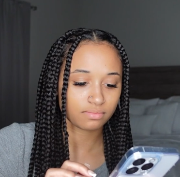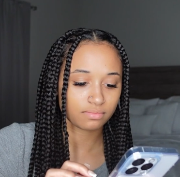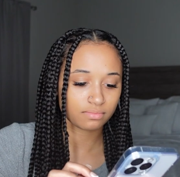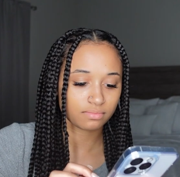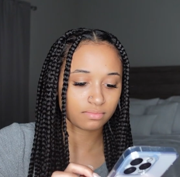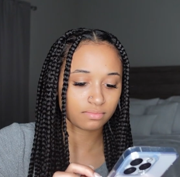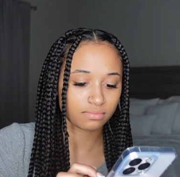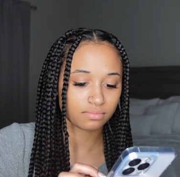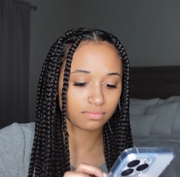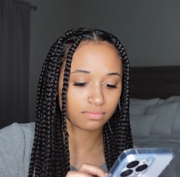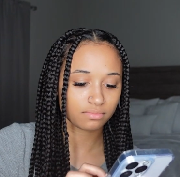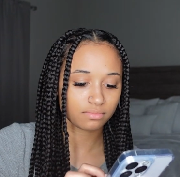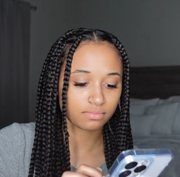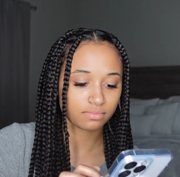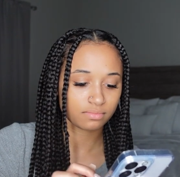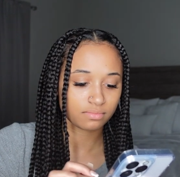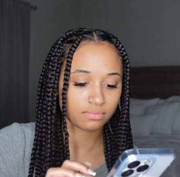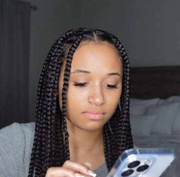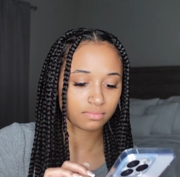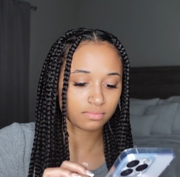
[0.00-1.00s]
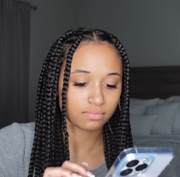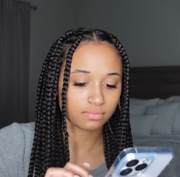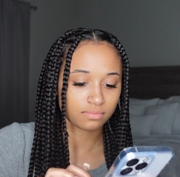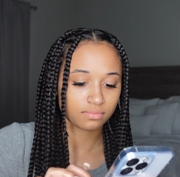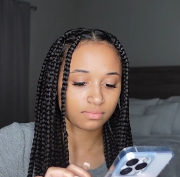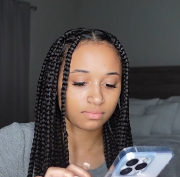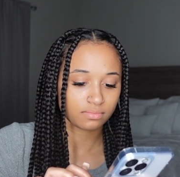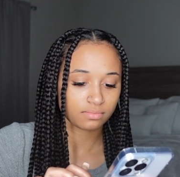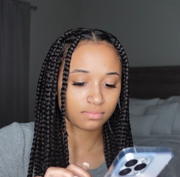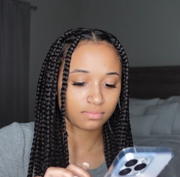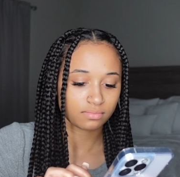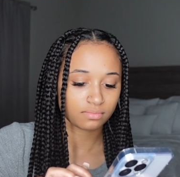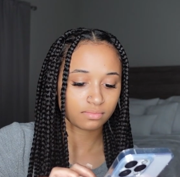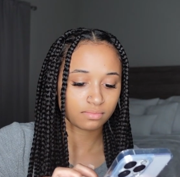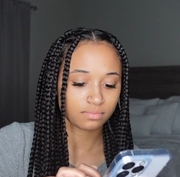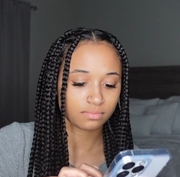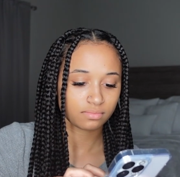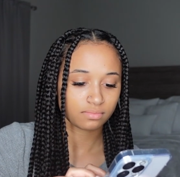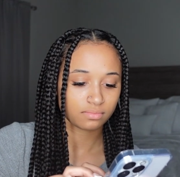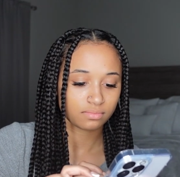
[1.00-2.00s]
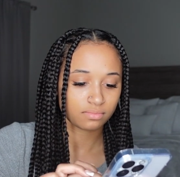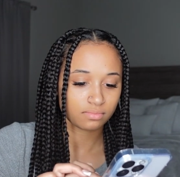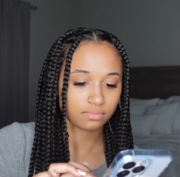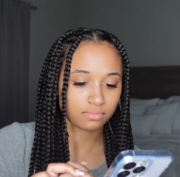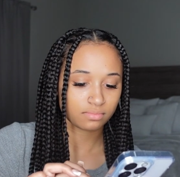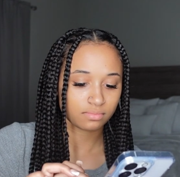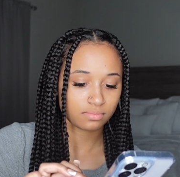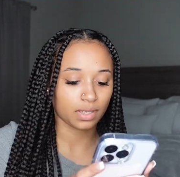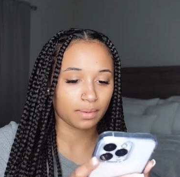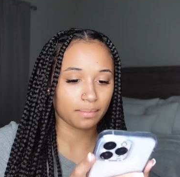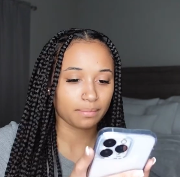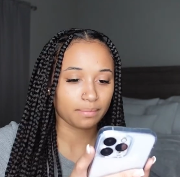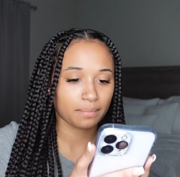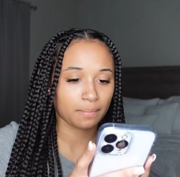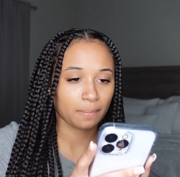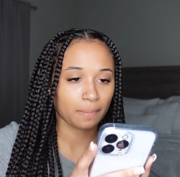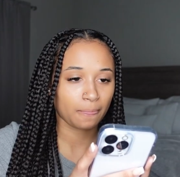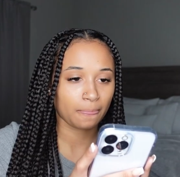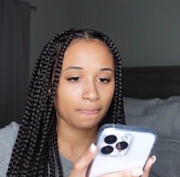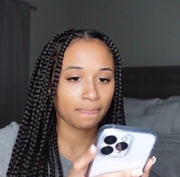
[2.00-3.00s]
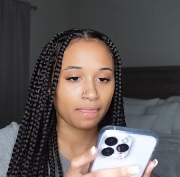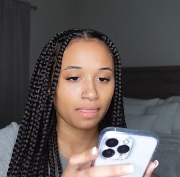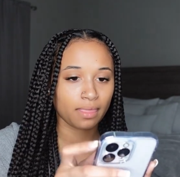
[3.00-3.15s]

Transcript: (no one is talking)